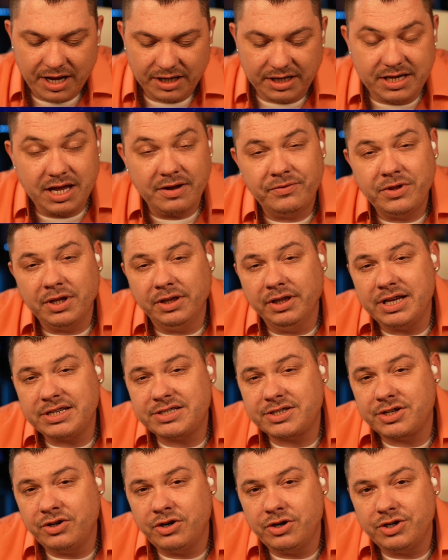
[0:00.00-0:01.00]
give the
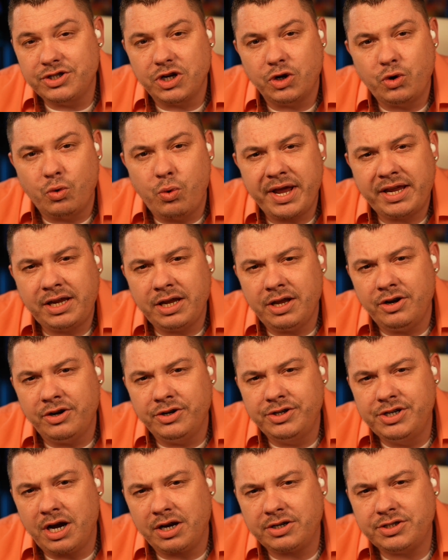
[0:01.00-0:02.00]
listeners a quick
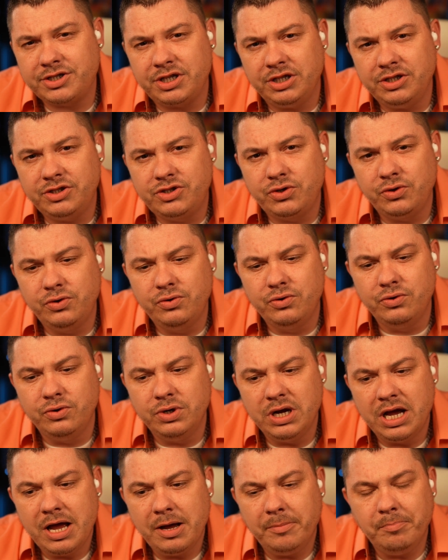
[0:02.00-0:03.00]
introduction
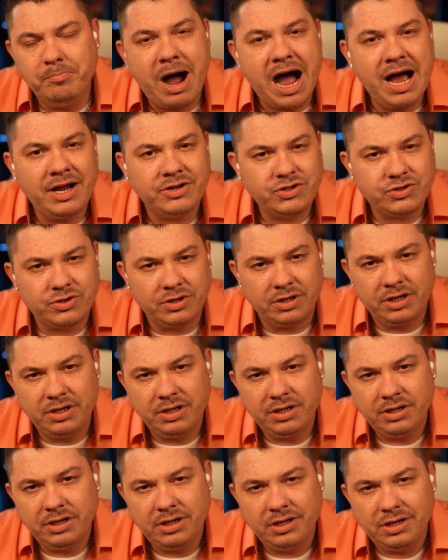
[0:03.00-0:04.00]
to Mantra